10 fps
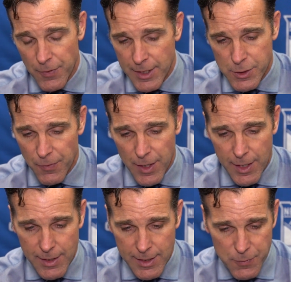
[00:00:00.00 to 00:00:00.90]
and he's
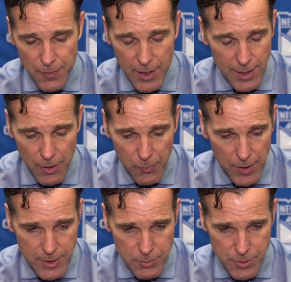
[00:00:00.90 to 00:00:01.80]
fine. And he's fine health
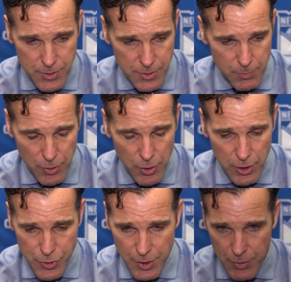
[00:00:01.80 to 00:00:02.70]
wise. It was just the
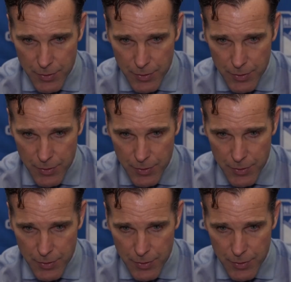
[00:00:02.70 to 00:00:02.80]
precautionary